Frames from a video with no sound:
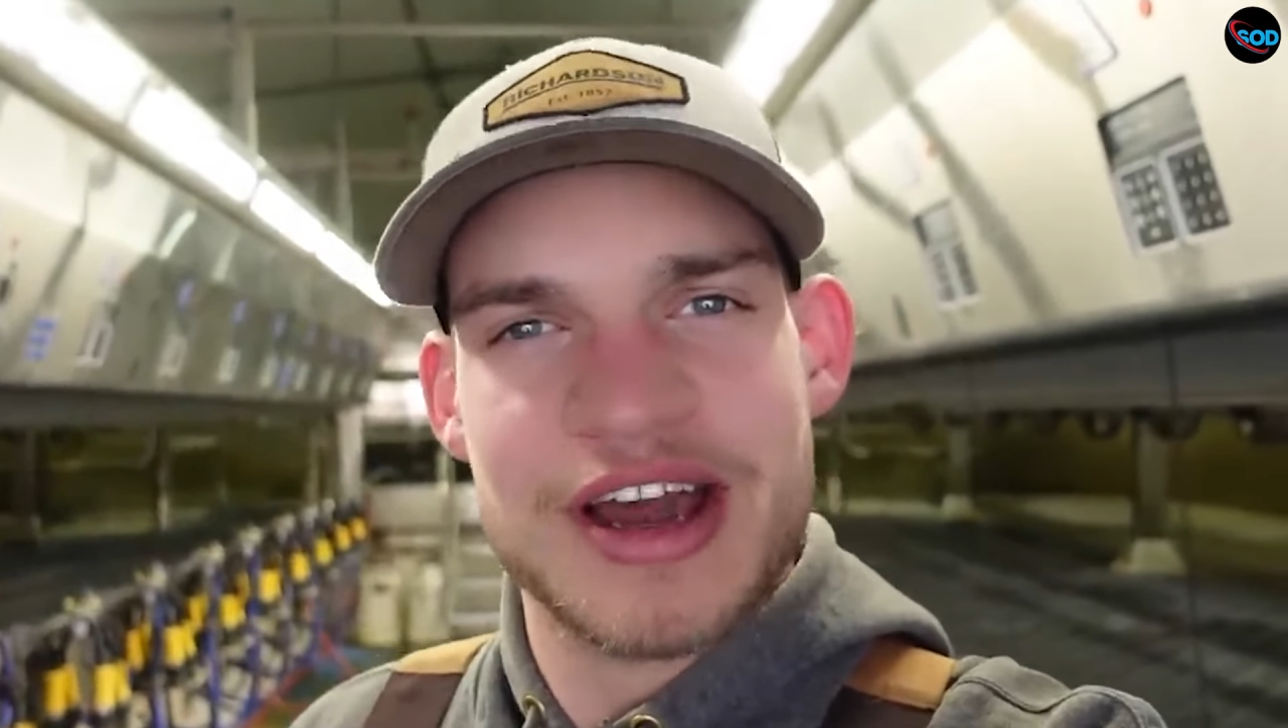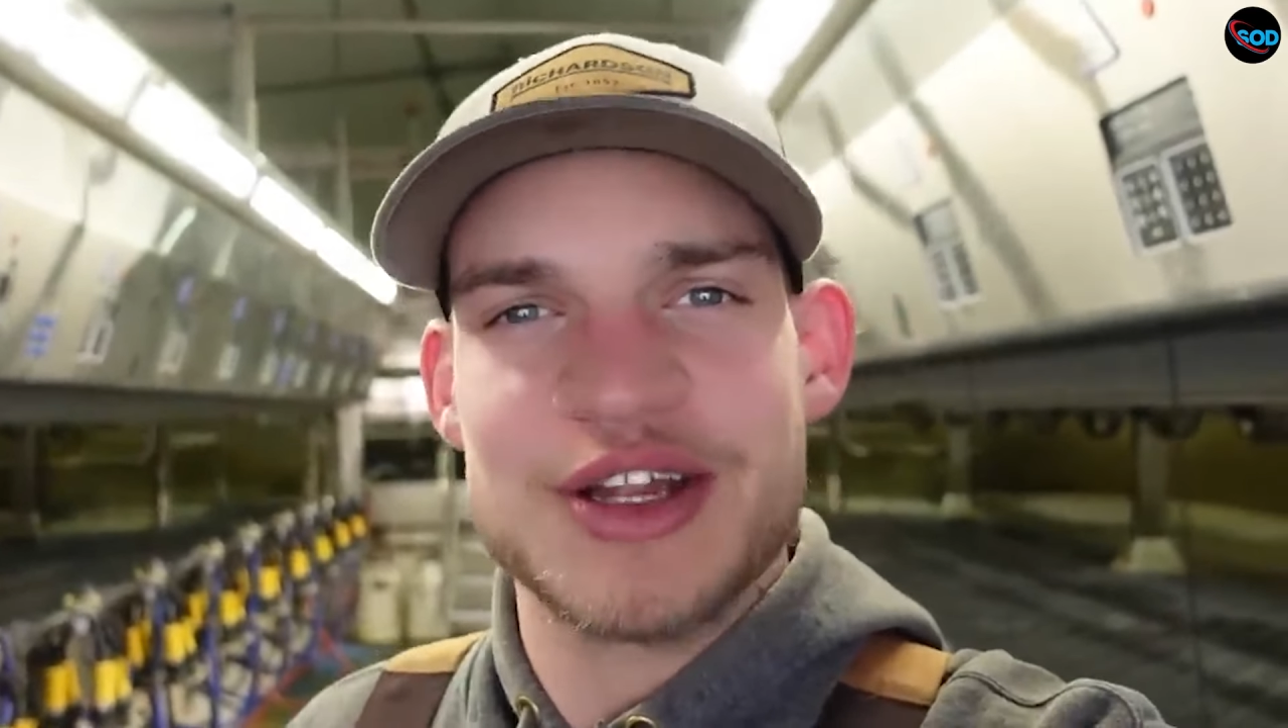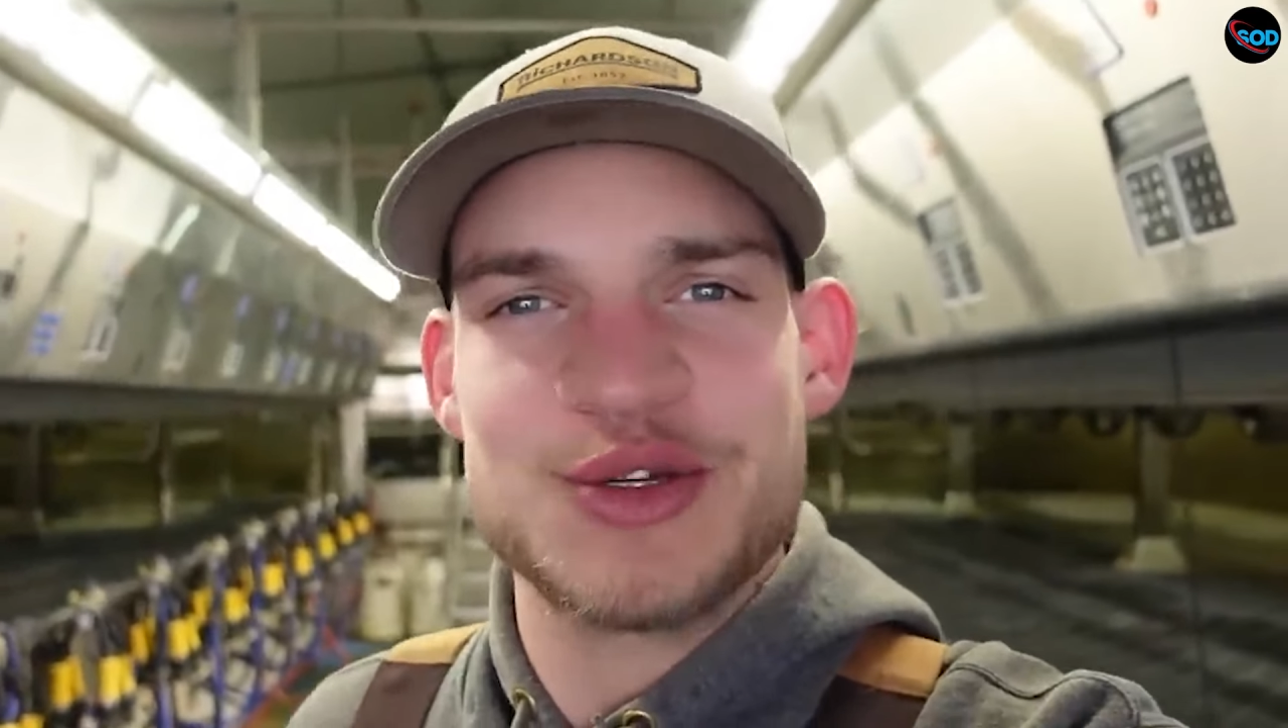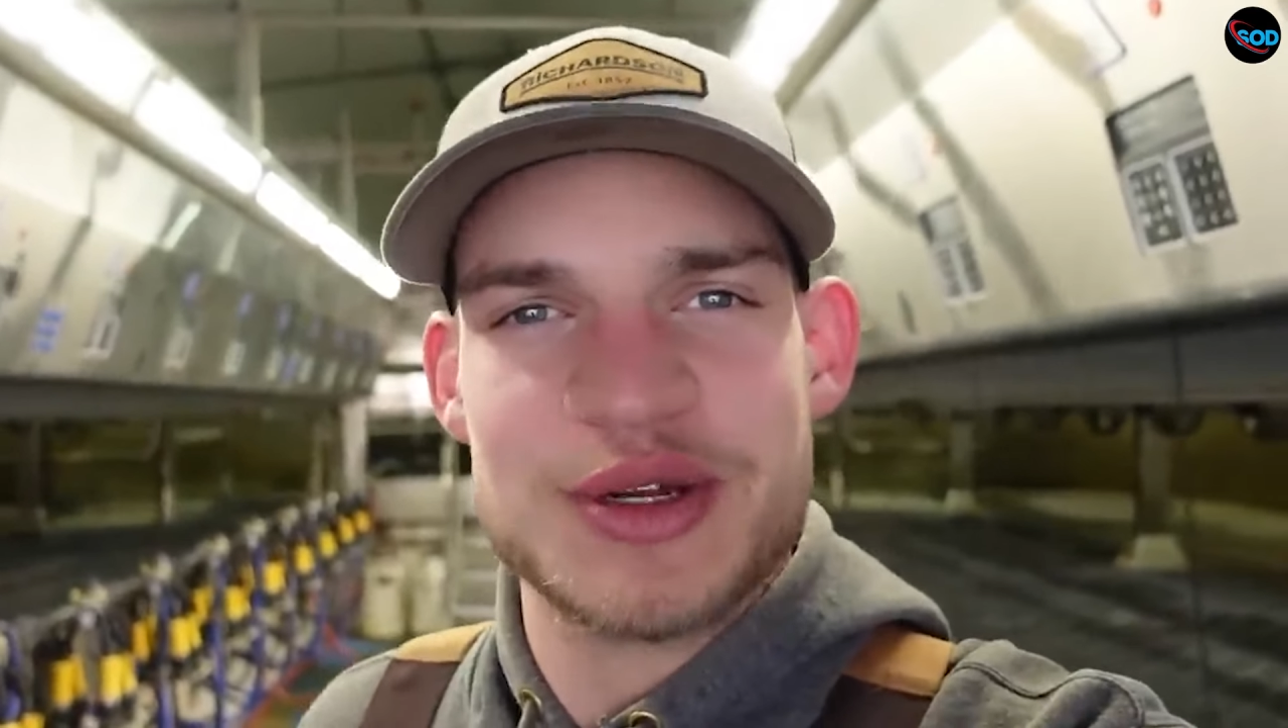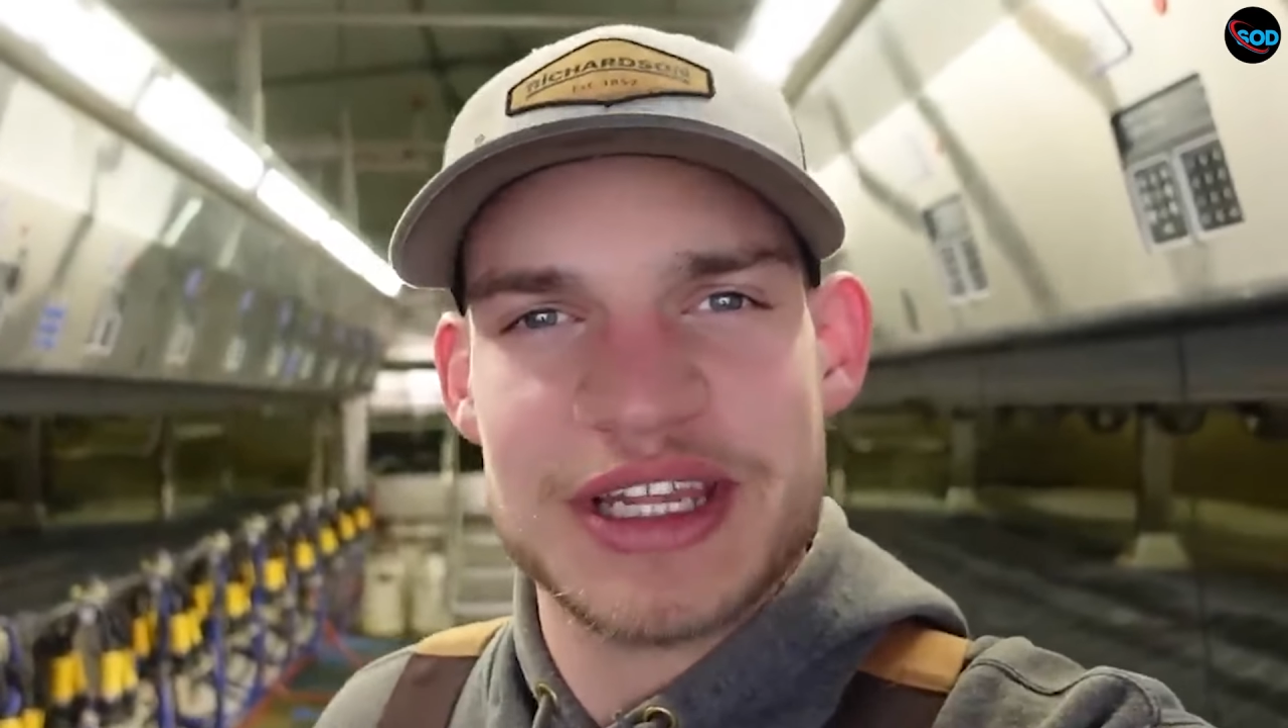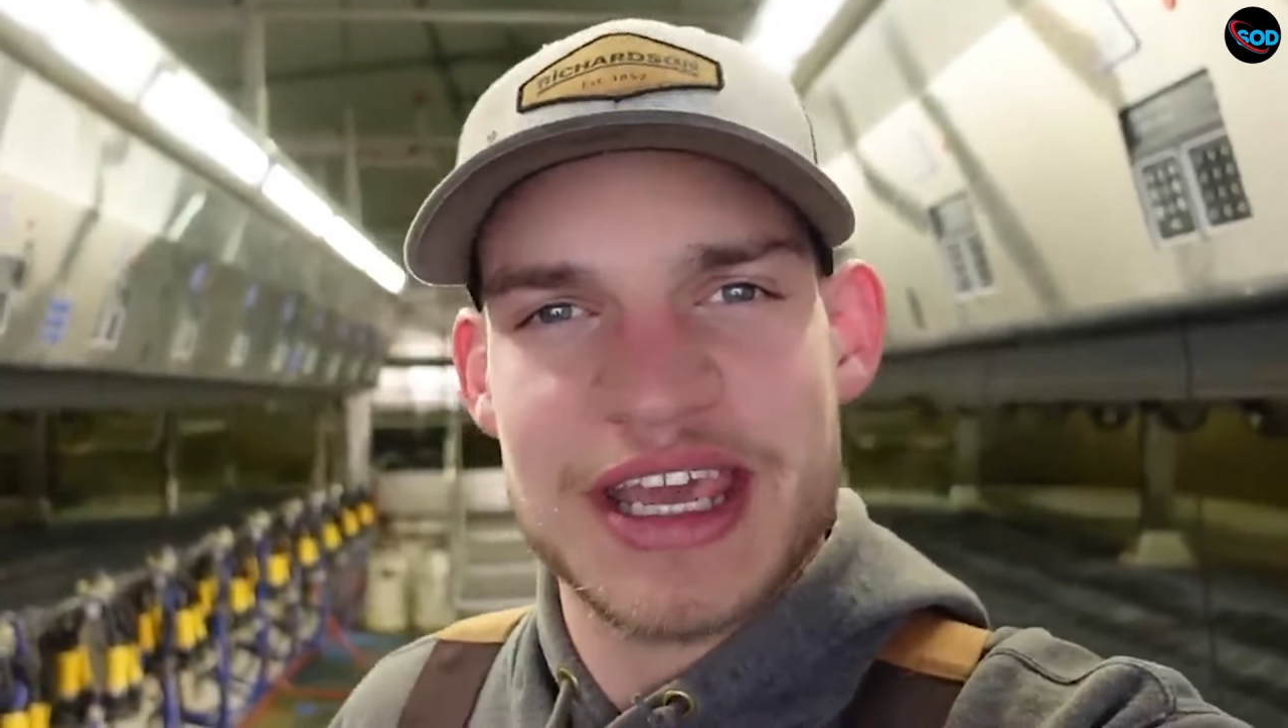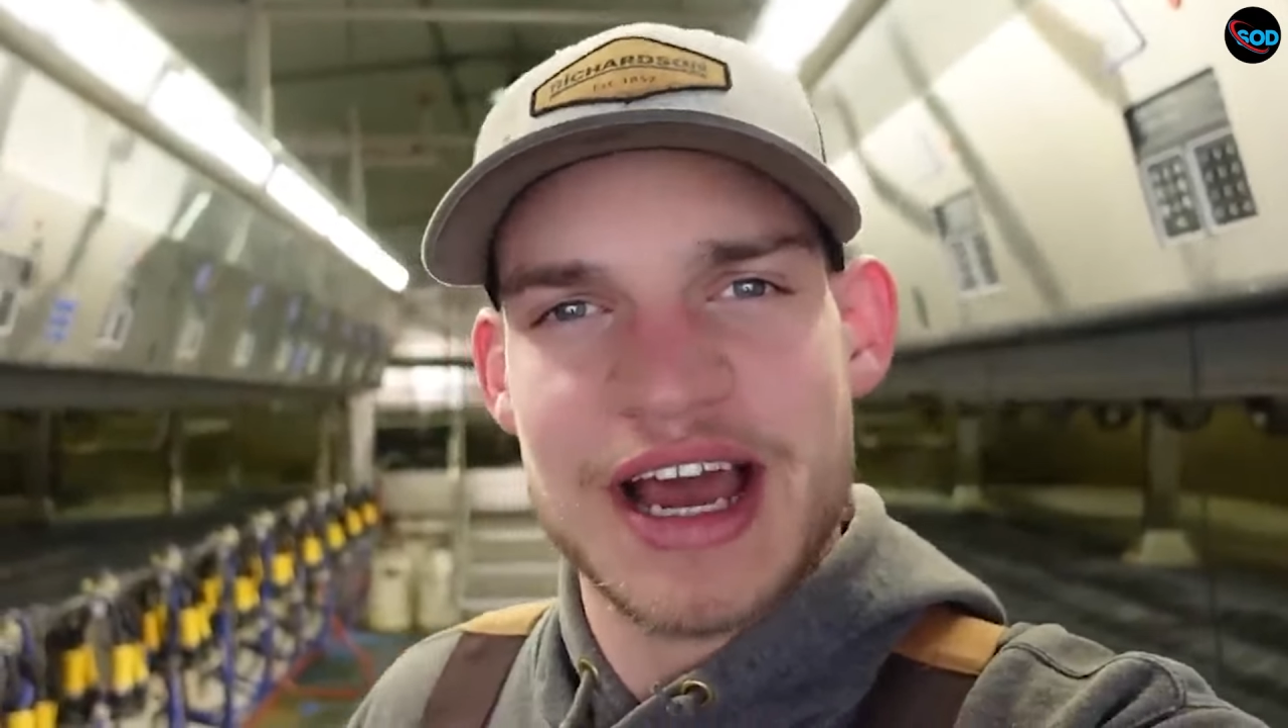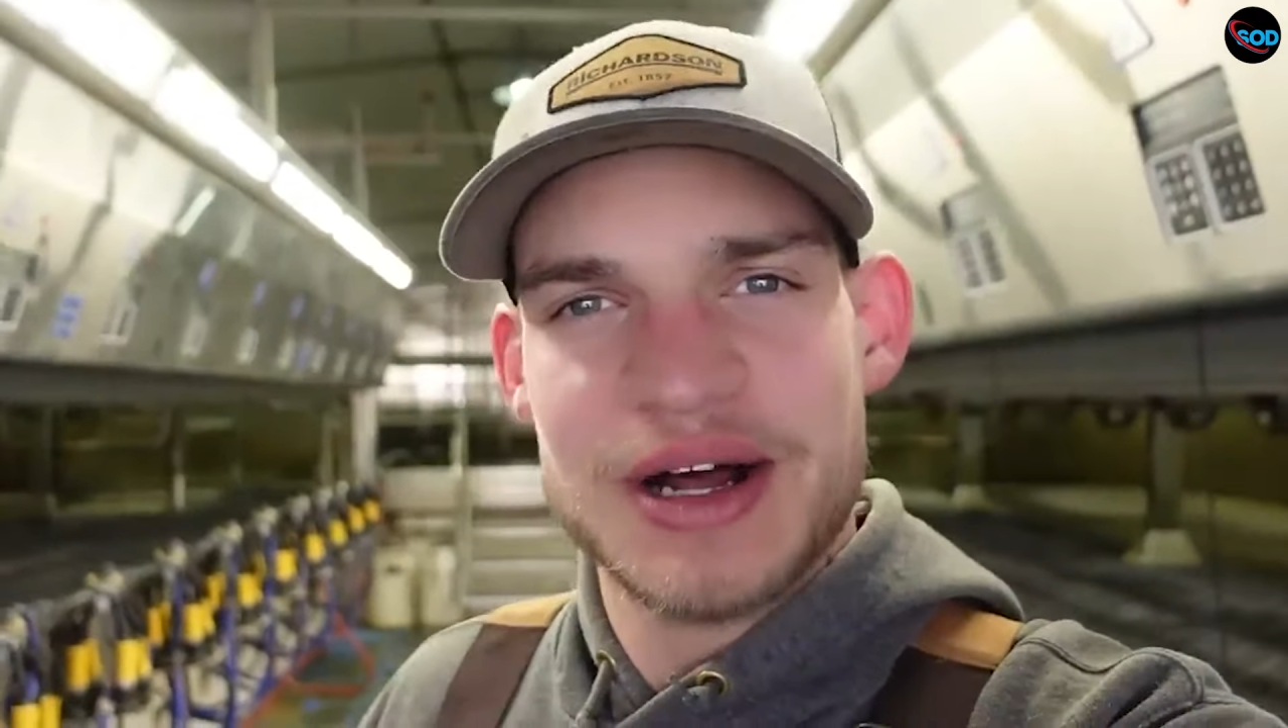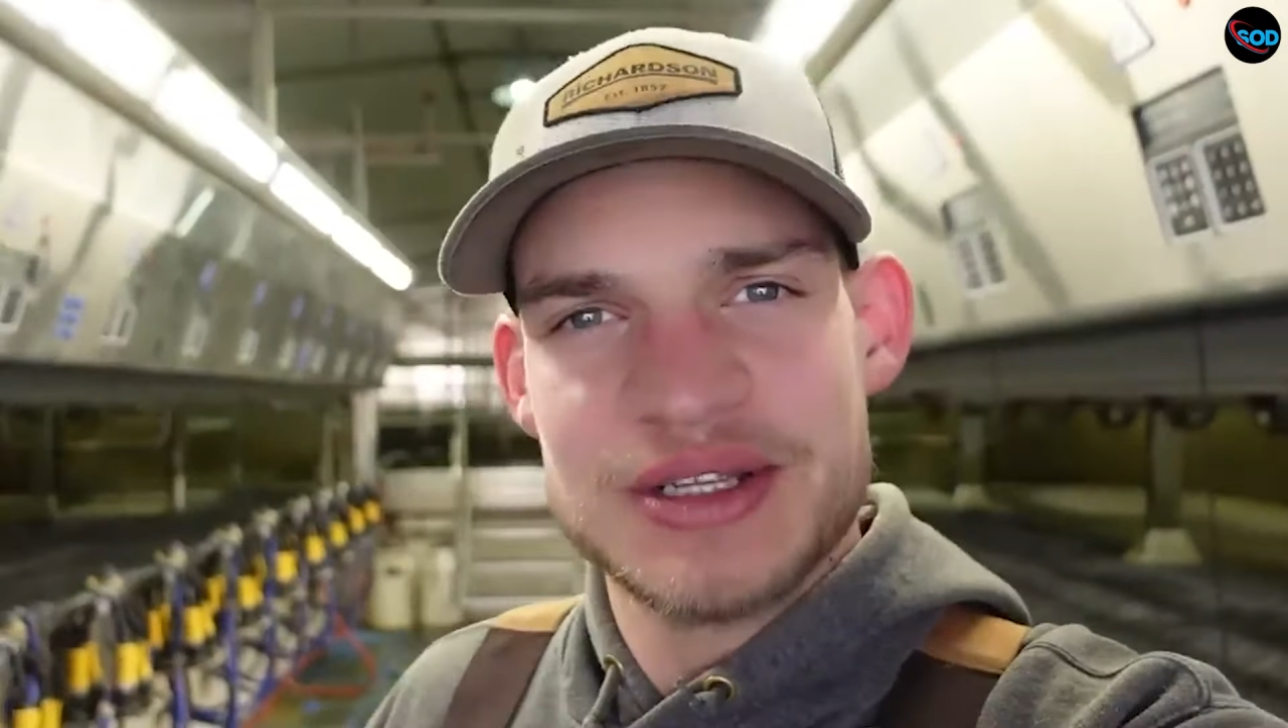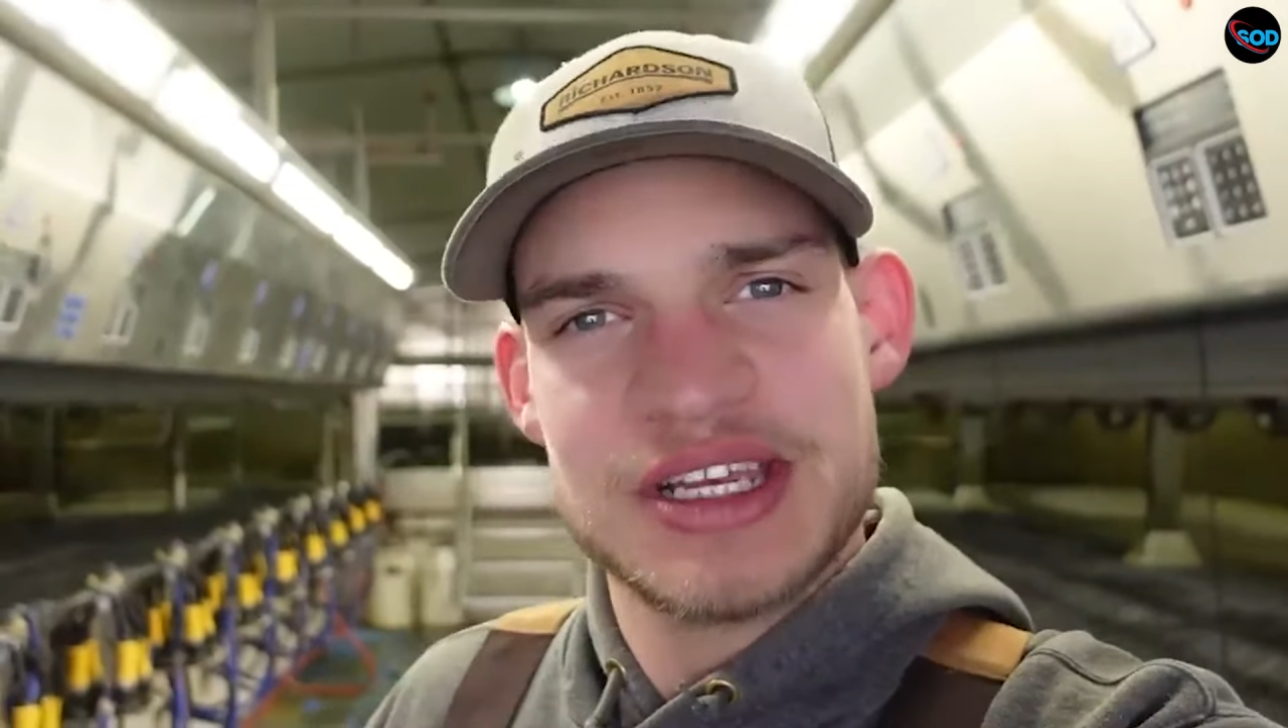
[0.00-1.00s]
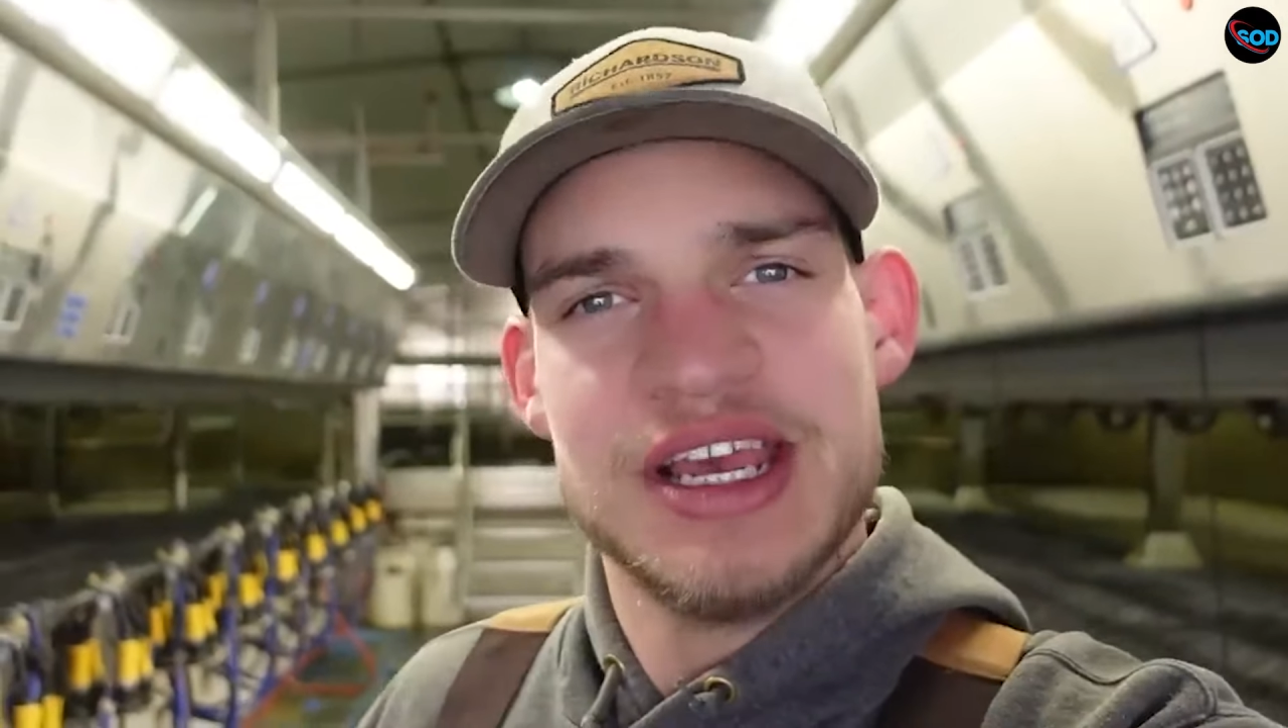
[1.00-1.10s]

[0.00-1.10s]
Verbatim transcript: the Kielstra family's